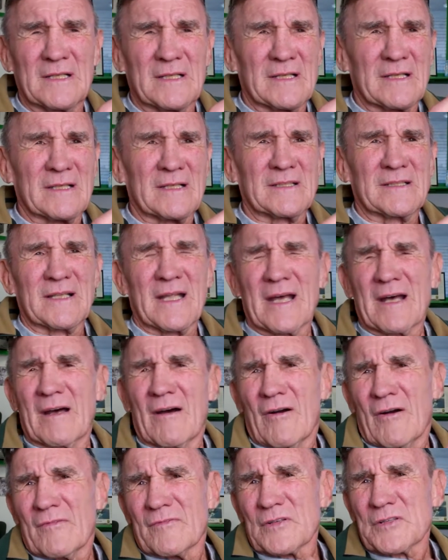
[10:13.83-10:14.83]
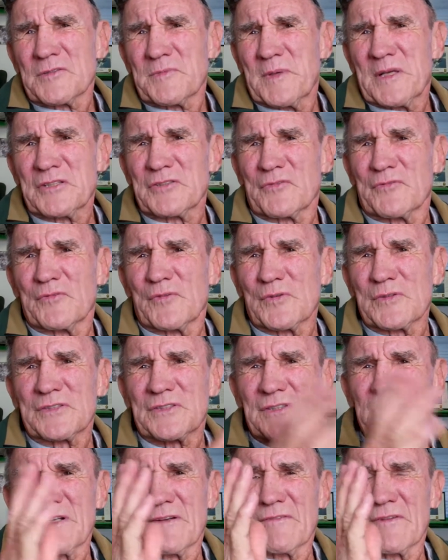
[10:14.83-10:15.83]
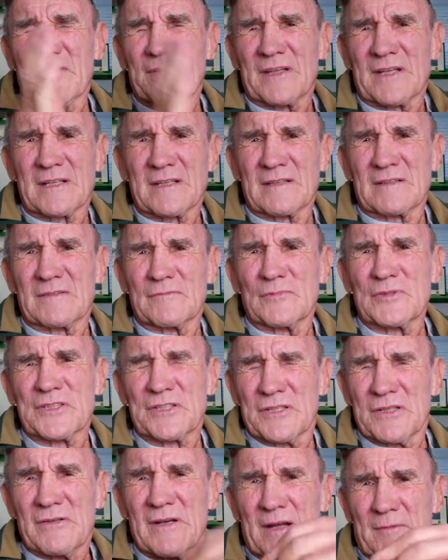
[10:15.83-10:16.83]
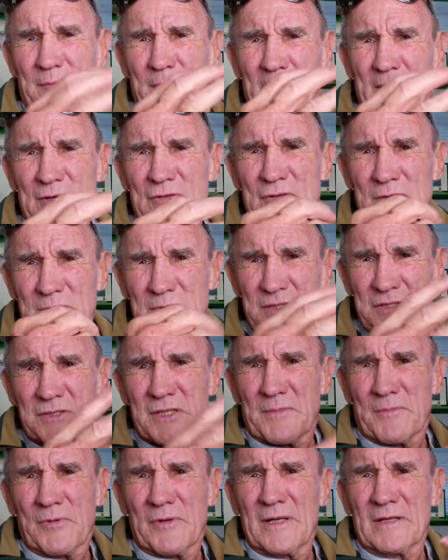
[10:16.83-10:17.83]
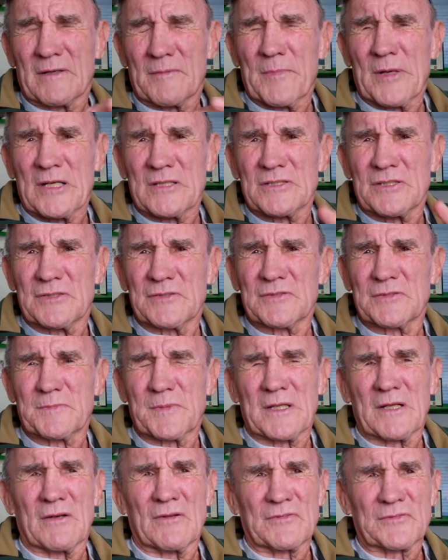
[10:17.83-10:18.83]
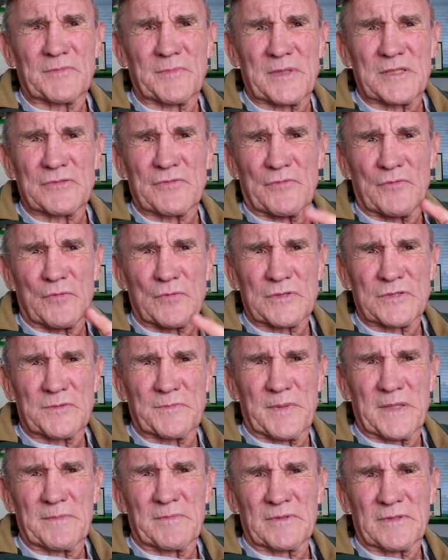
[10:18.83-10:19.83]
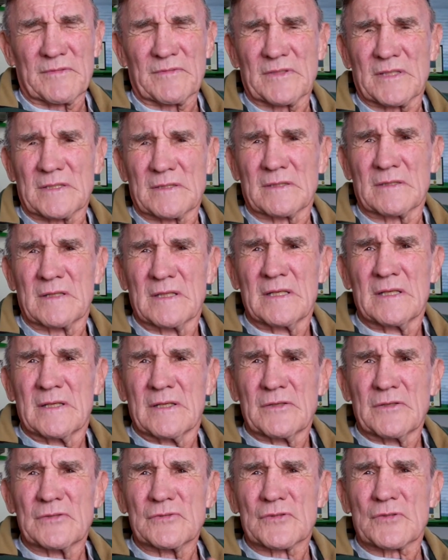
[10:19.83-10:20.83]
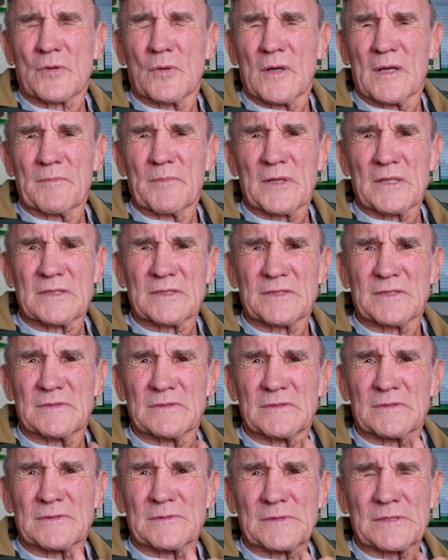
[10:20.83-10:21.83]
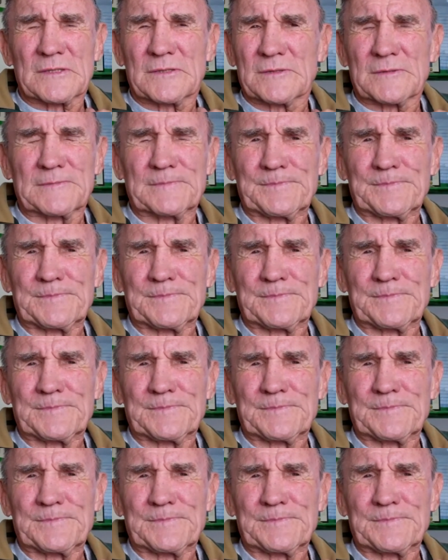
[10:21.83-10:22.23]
And now all of our special forces, everything, we still have paratroopers jump around with parachutes, but all the special forces people and everything use square parachutes. Which are,